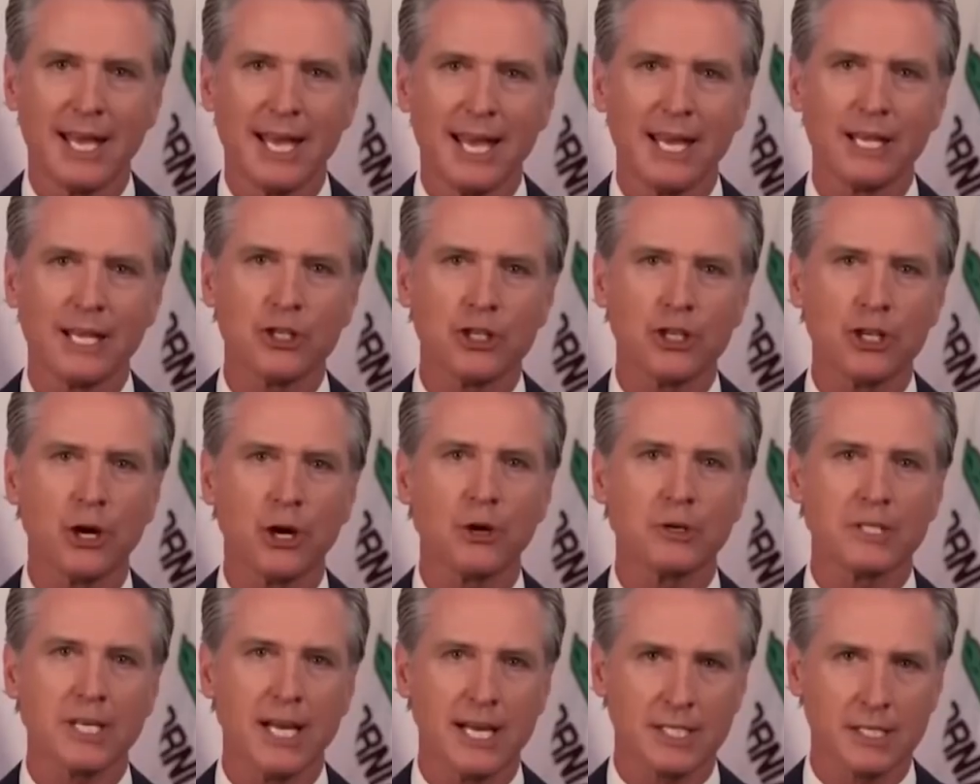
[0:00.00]
again
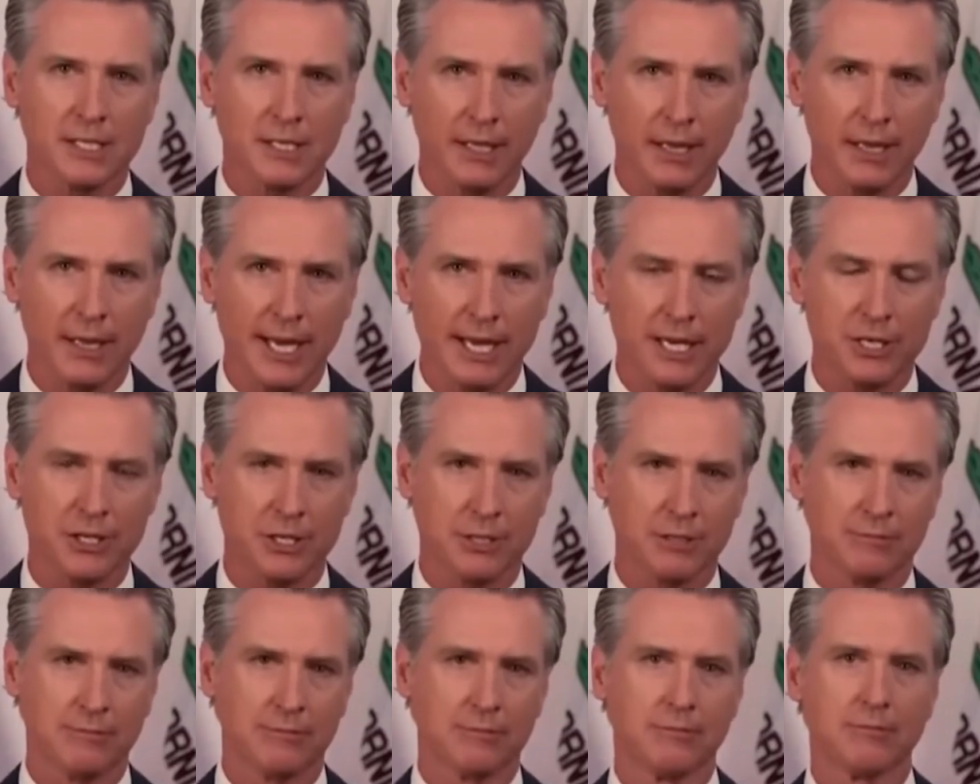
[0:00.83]
chose
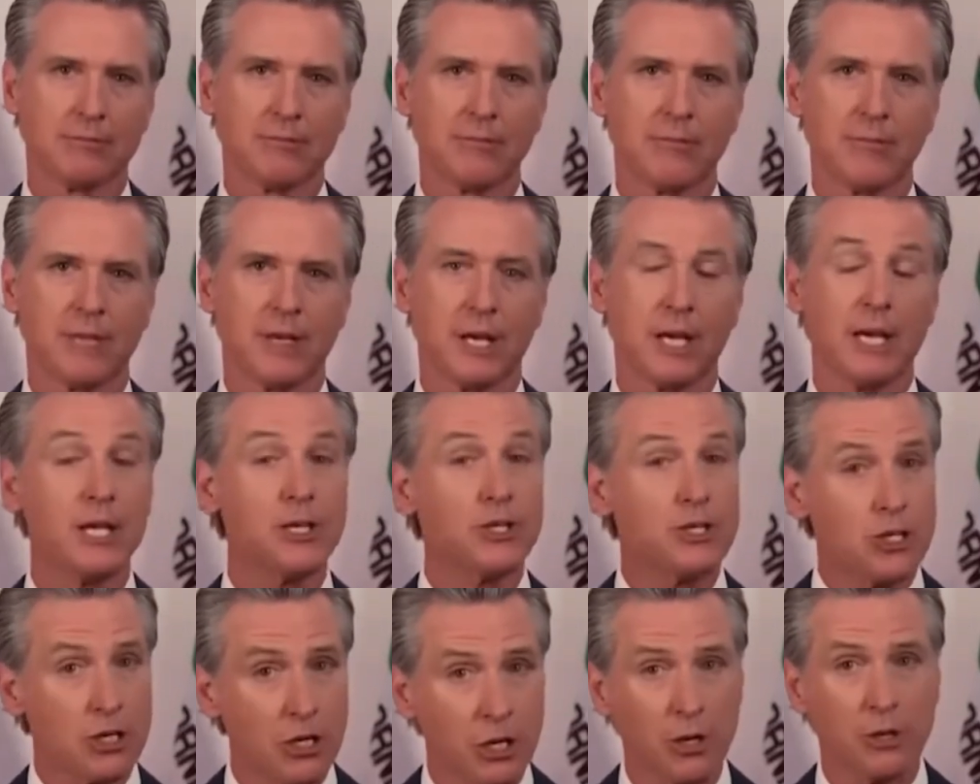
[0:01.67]
escalation. He
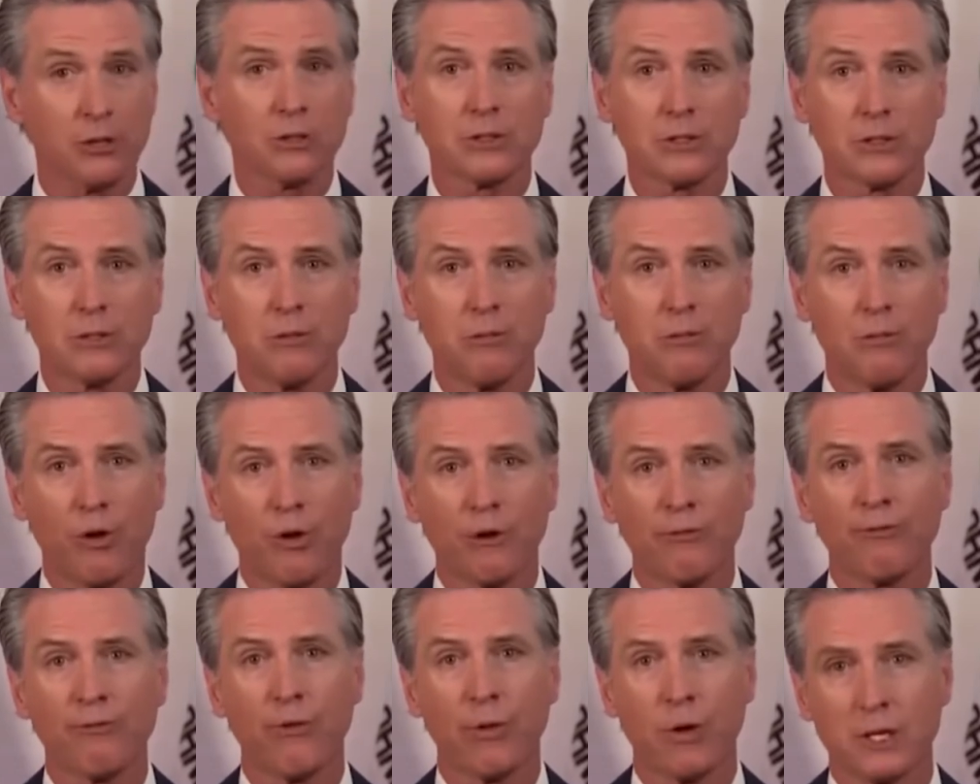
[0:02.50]
chose
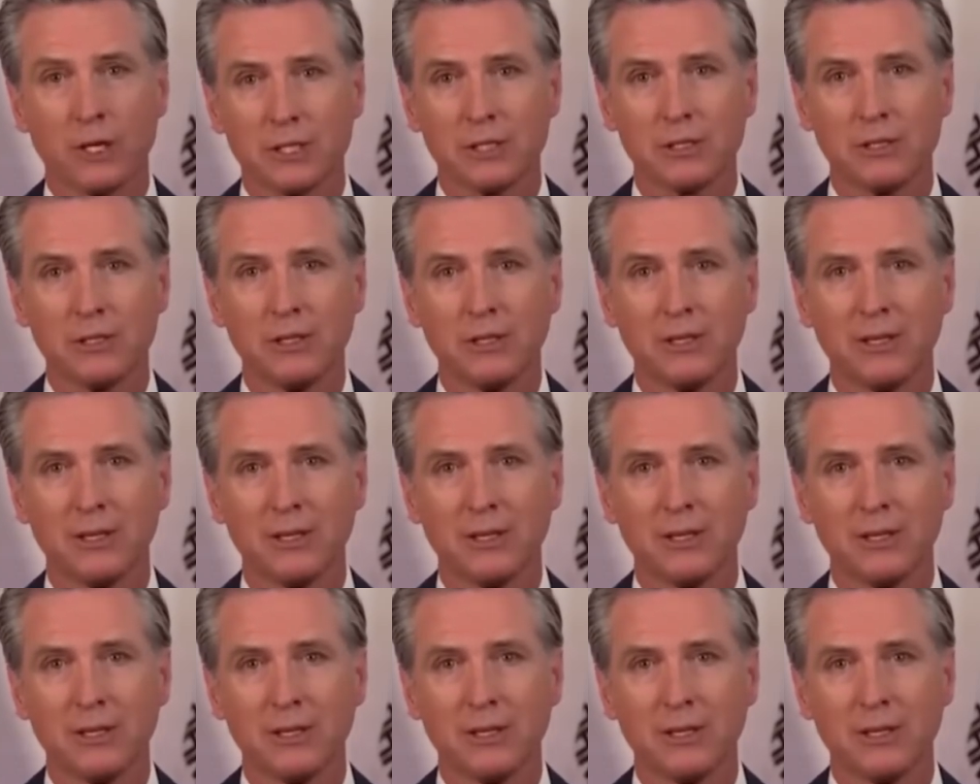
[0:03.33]
more force.